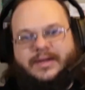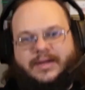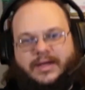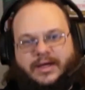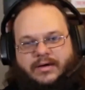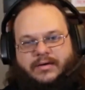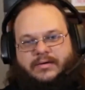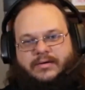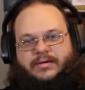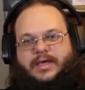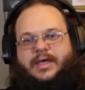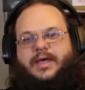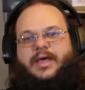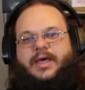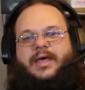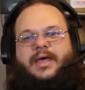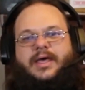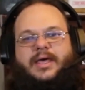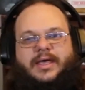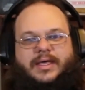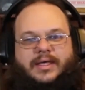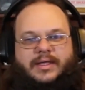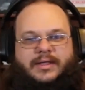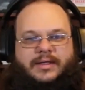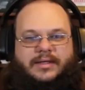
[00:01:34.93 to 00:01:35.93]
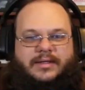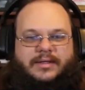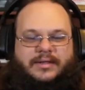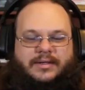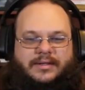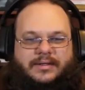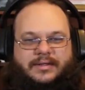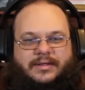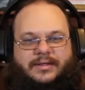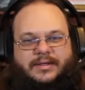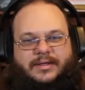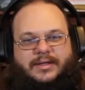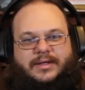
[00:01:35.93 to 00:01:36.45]
okay.
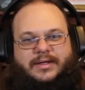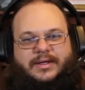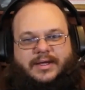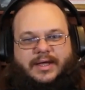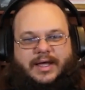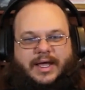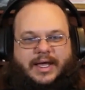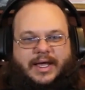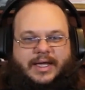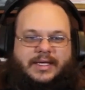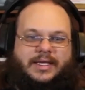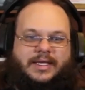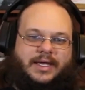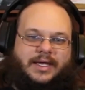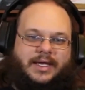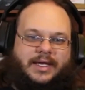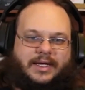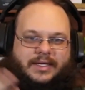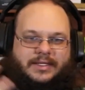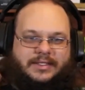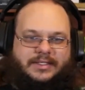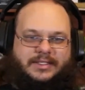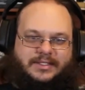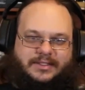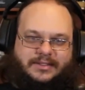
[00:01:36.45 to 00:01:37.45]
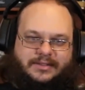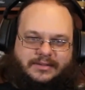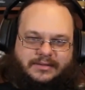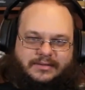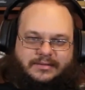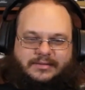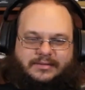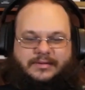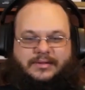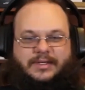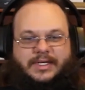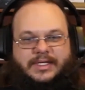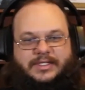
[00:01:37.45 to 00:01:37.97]
I guess.
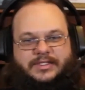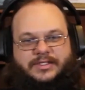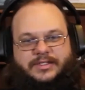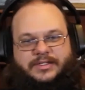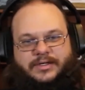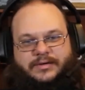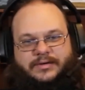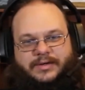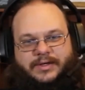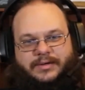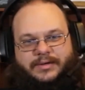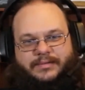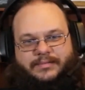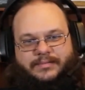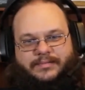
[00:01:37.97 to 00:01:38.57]
Let's do it.